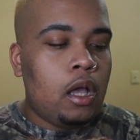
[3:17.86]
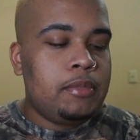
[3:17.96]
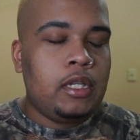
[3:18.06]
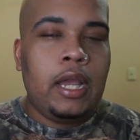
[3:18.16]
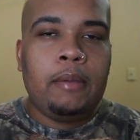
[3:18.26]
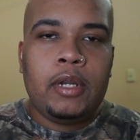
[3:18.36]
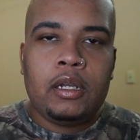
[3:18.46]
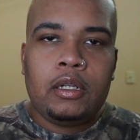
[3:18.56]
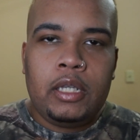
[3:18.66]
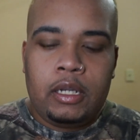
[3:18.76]
So now I'm gonna go
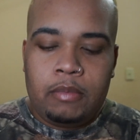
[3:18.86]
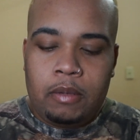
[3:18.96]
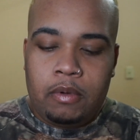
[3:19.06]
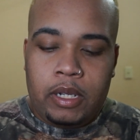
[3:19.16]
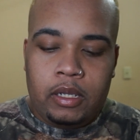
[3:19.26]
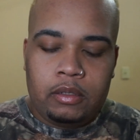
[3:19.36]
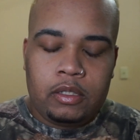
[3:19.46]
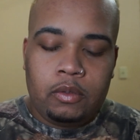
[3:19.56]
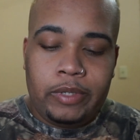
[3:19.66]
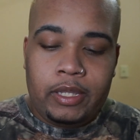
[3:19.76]
clean up my brows
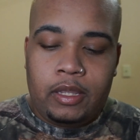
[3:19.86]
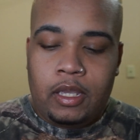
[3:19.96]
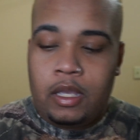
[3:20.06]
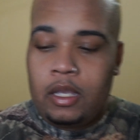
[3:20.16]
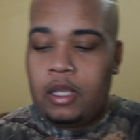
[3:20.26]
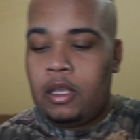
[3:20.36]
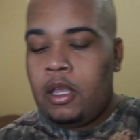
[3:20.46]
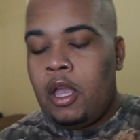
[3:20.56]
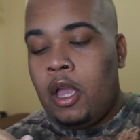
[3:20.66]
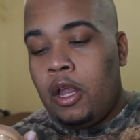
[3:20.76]
with the
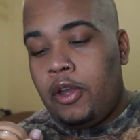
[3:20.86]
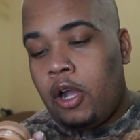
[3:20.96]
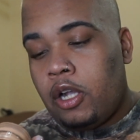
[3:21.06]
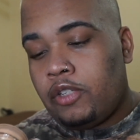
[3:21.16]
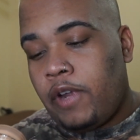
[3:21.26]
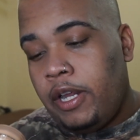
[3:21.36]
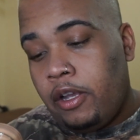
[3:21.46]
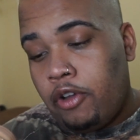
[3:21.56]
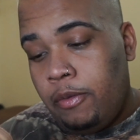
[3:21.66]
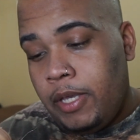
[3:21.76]
NARS Radiant
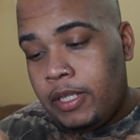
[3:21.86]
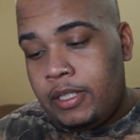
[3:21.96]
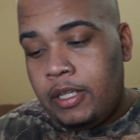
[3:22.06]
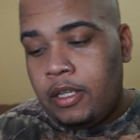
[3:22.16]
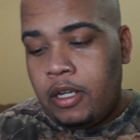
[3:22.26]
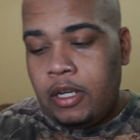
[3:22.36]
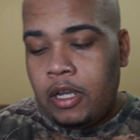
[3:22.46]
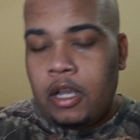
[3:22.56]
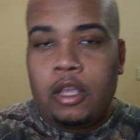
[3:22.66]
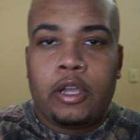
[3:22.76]
Creamy Concealer in the
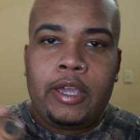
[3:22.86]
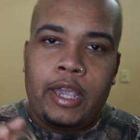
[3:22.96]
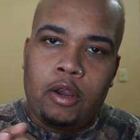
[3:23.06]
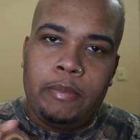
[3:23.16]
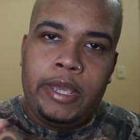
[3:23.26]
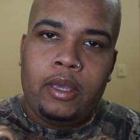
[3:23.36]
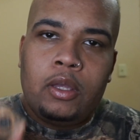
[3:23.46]
color Caramel.